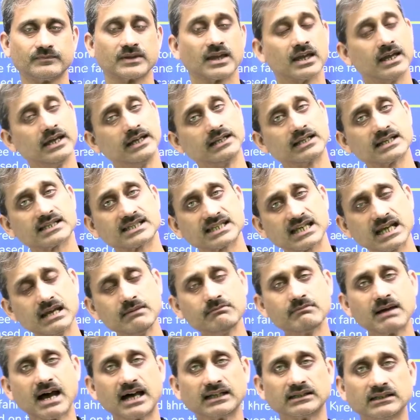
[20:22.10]
In the same
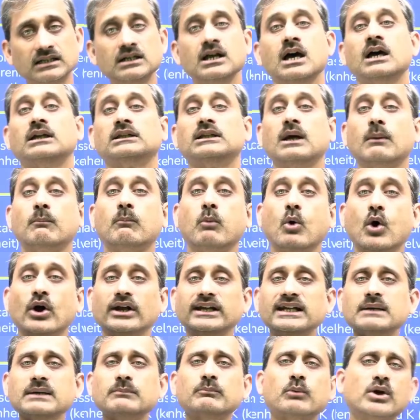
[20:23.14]
manner, the
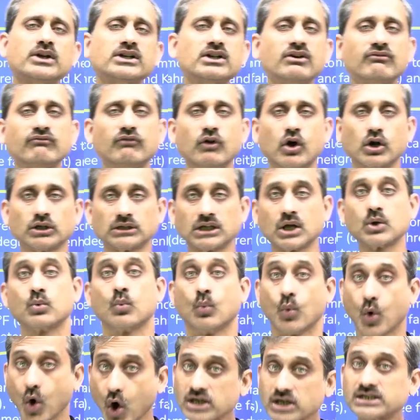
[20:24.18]
boiling point of water
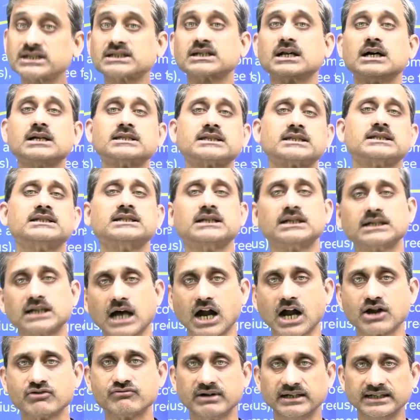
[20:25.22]
was considered
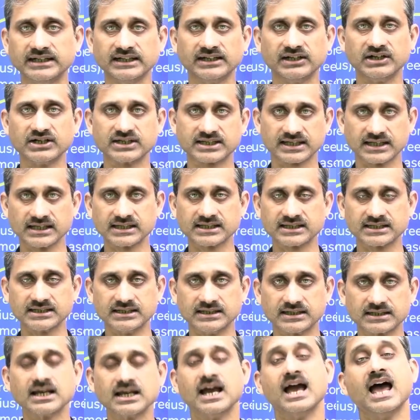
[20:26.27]
100 degrees
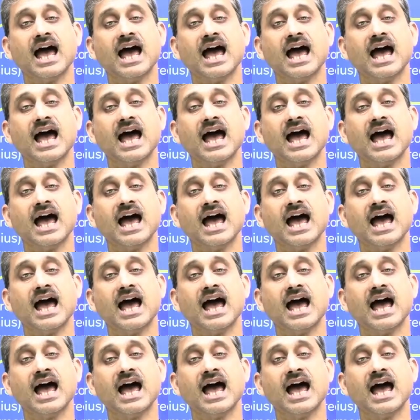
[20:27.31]
Celsius,